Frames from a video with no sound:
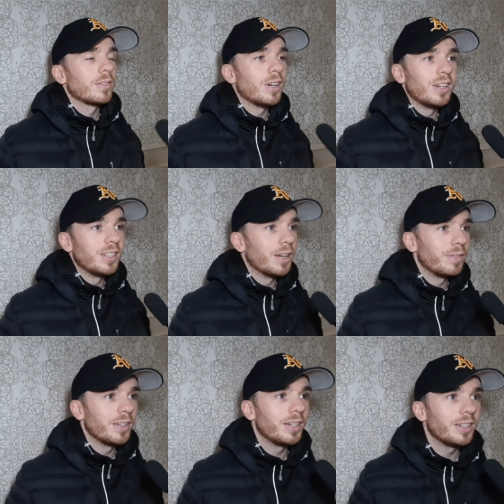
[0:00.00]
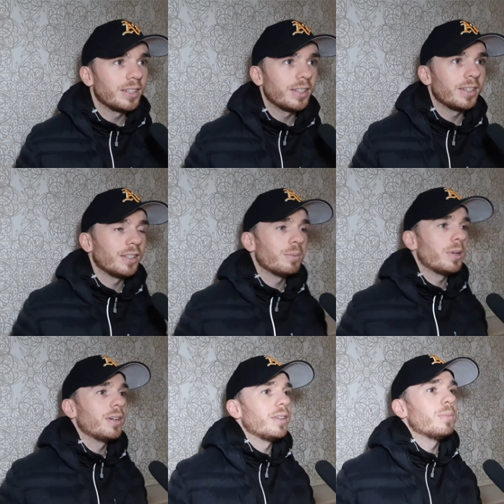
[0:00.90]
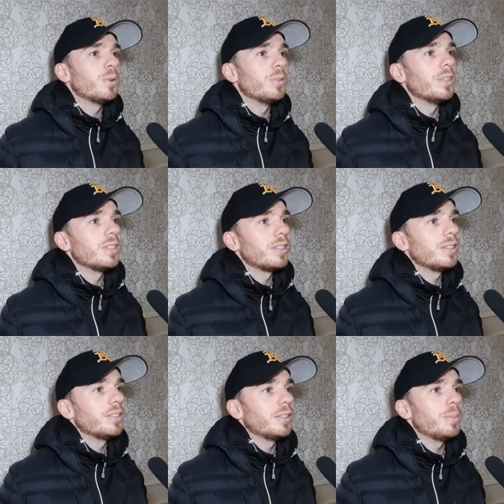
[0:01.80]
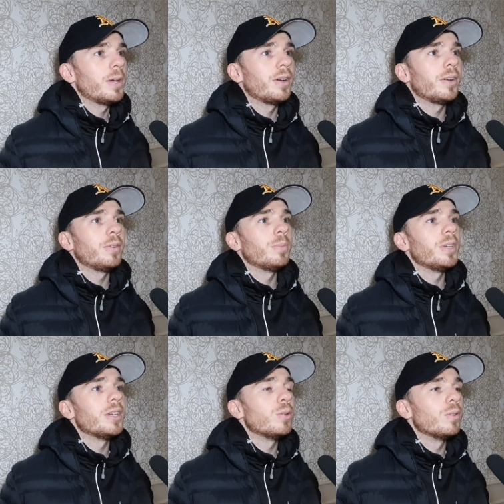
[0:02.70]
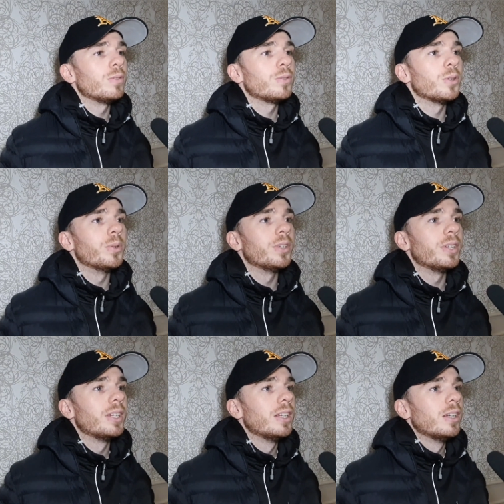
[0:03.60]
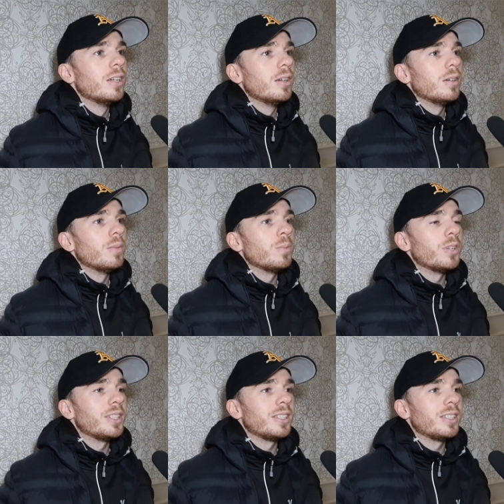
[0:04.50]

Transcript: Oh, definitely. The better the opponent, the better I will be going forward. But